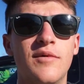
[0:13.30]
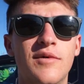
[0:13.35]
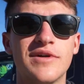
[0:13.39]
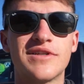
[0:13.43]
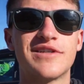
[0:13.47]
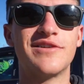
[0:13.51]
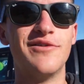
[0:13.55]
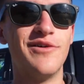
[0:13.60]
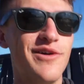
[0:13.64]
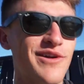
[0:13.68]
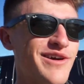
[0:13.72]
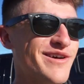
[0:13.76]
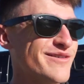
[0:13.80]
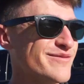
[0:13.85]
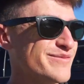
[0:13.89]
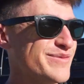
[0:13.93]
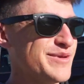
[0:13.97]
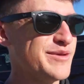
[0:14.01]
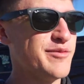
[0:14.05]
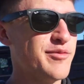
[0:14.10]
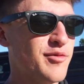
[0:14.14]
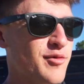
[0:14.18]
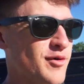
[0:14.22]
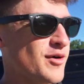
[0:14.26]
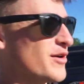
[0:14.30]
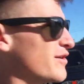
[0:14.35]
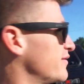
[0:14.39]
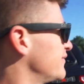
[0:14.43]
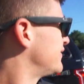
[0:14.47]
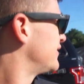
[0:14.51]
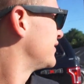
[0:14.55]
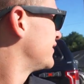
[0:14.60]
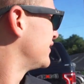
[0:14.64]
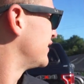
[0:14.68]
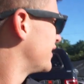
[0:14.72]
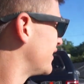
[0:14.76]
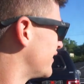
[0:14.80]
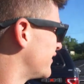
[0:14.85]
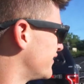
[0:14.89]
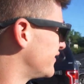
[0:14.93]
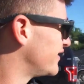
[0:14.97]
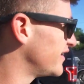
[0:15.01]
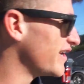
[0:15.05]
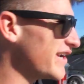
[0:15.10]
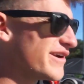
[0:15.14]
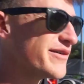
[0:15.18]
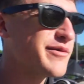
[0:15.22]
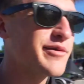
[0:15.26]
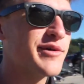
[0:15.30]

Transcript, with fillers: What's going on, people? Welcome to another day.